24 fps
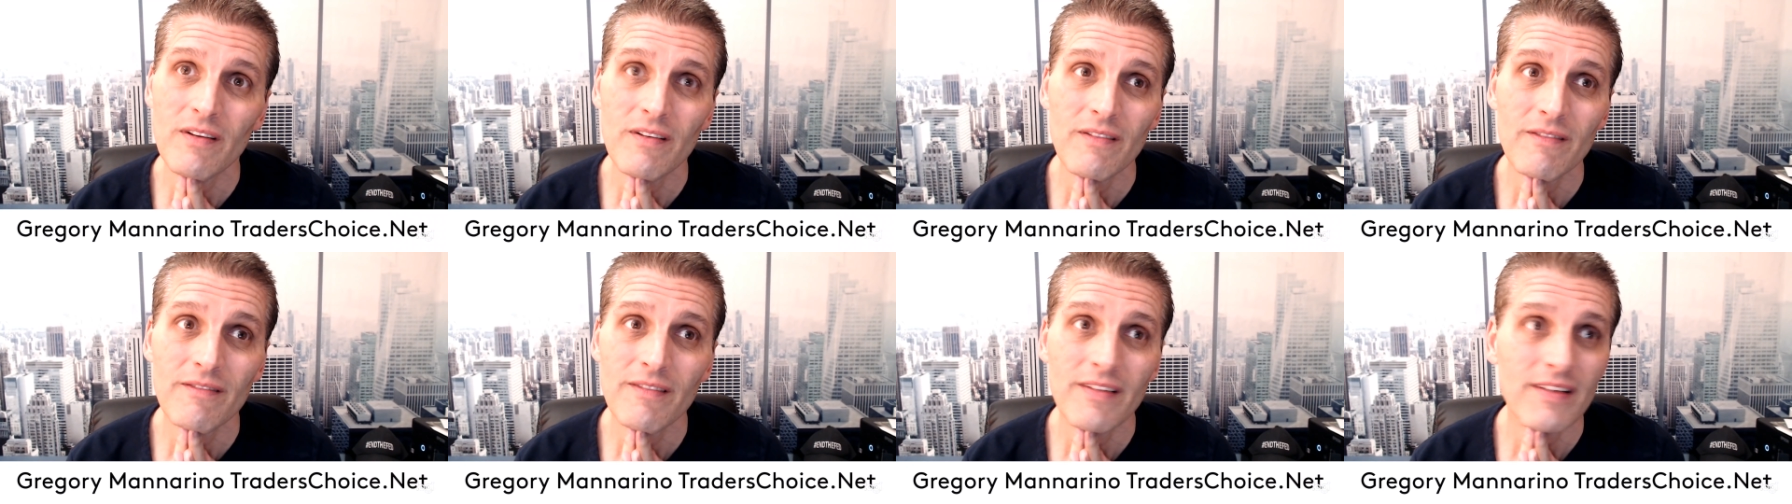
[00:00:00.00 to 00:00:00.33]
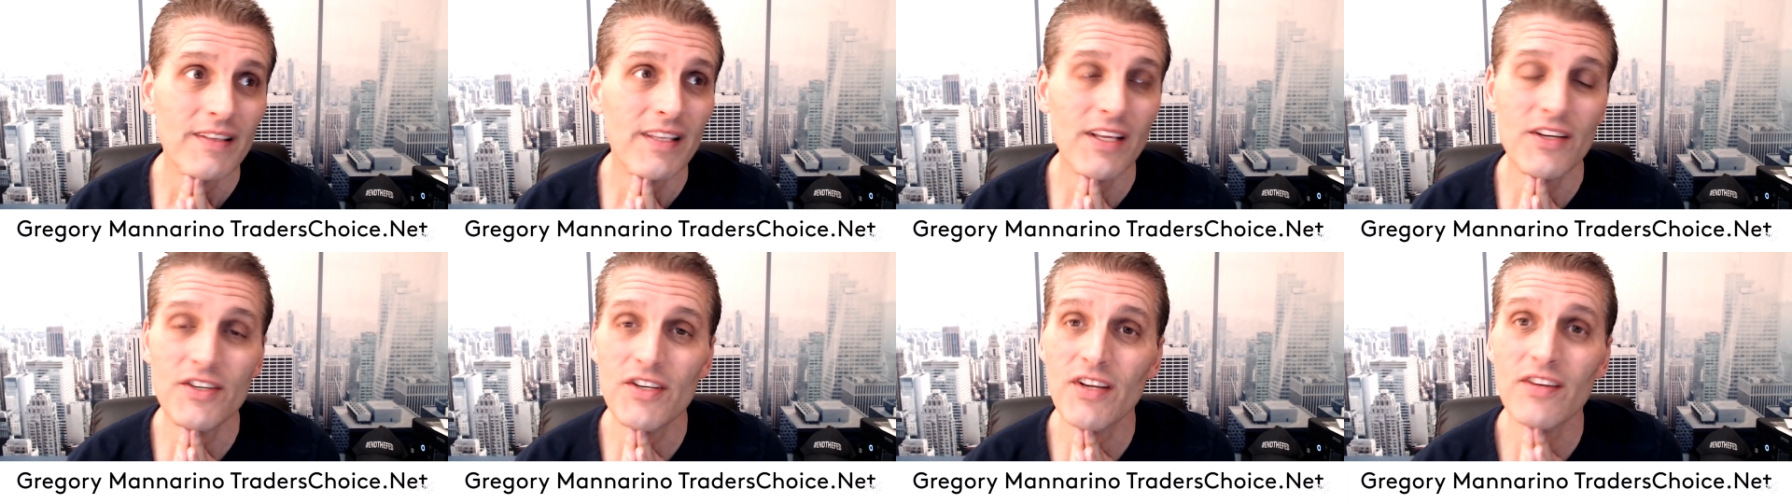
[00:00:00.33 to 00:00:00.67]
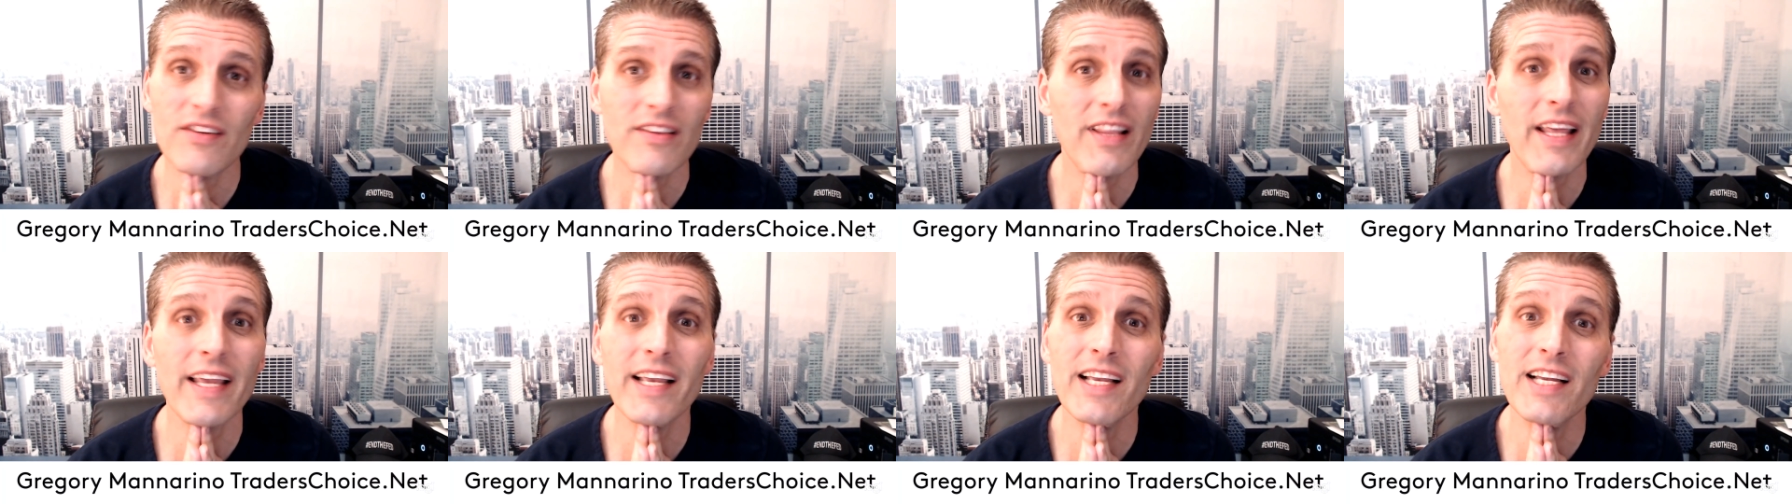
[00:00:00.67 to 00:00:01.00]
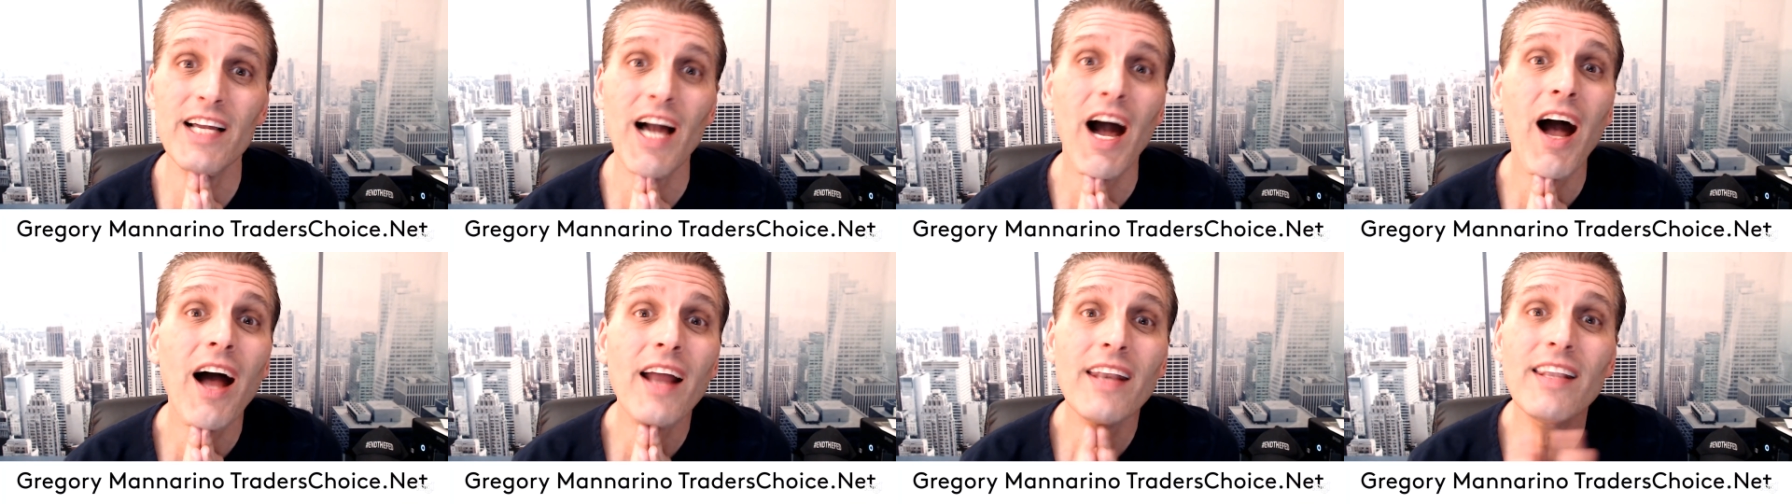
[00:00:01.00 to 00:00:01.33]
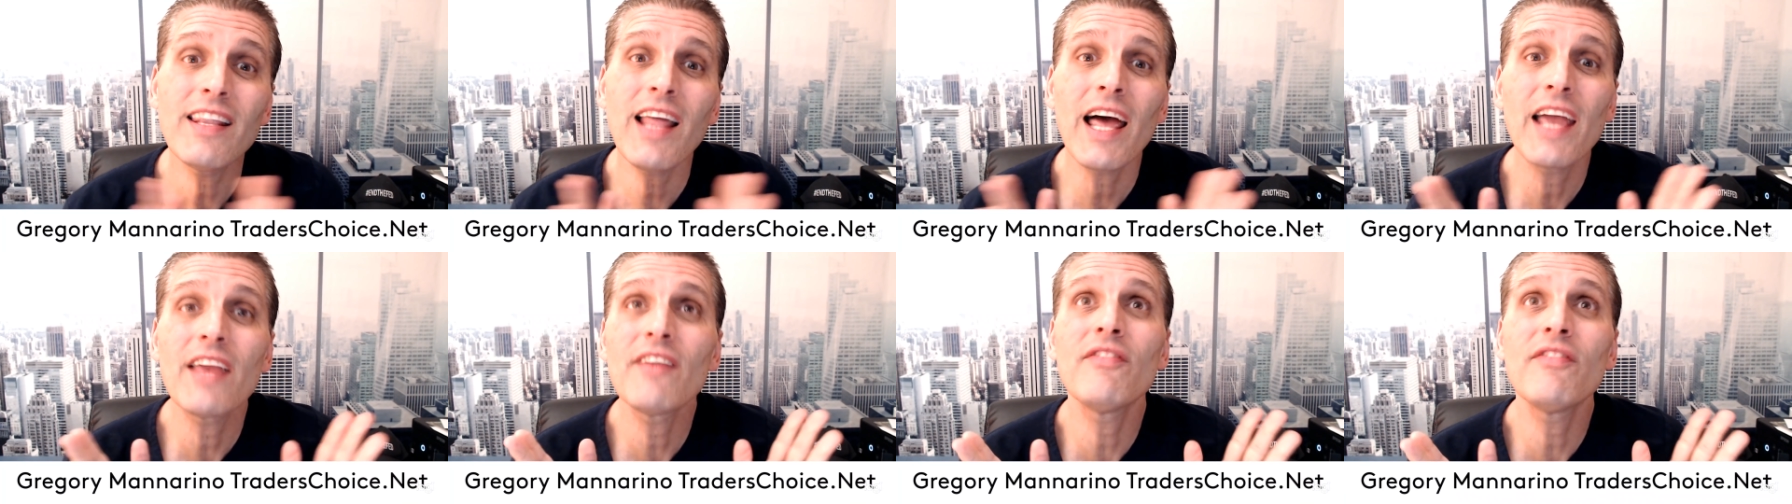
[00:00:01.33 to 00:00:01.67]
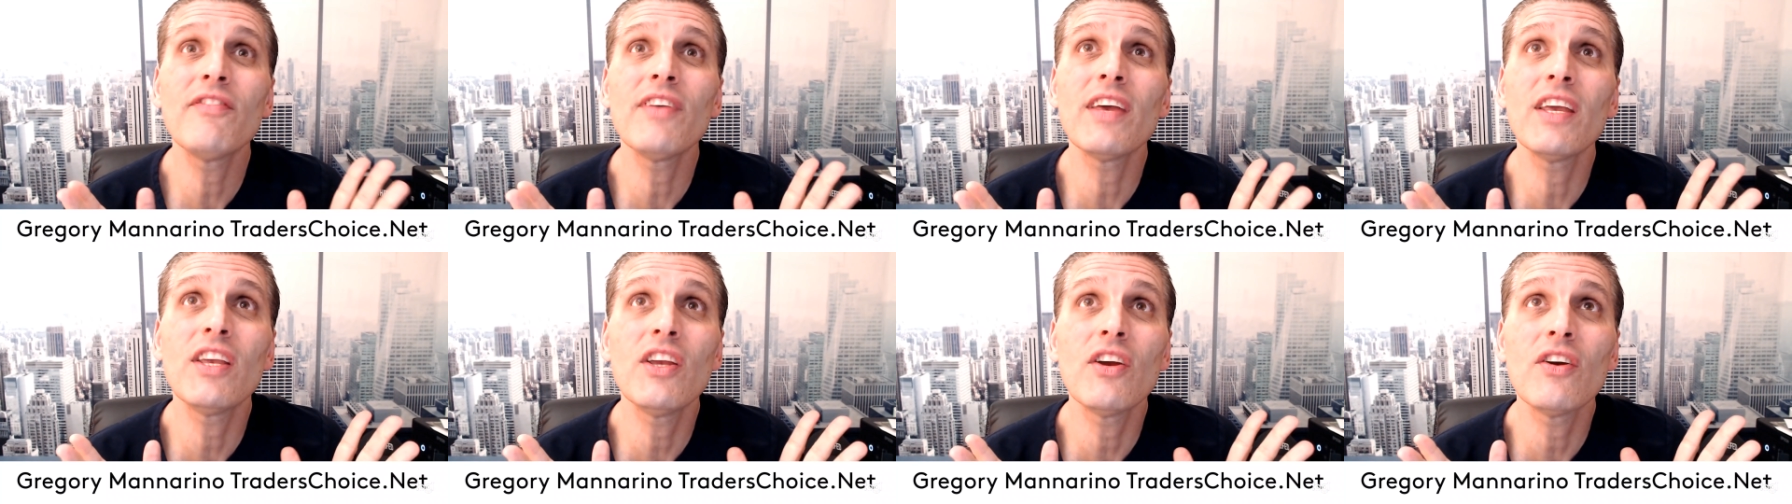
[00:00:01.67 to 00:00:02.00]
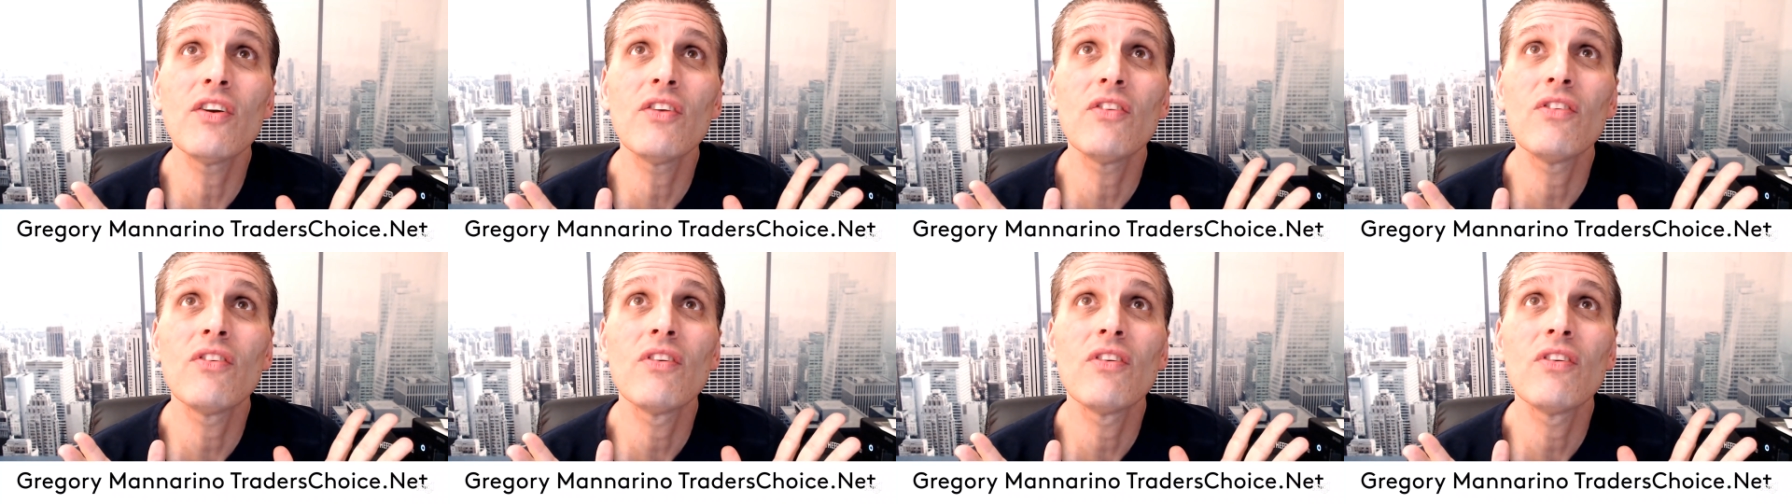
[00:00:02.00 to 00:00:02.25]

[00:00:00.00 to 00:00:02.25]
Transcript: they're just like godlike figures.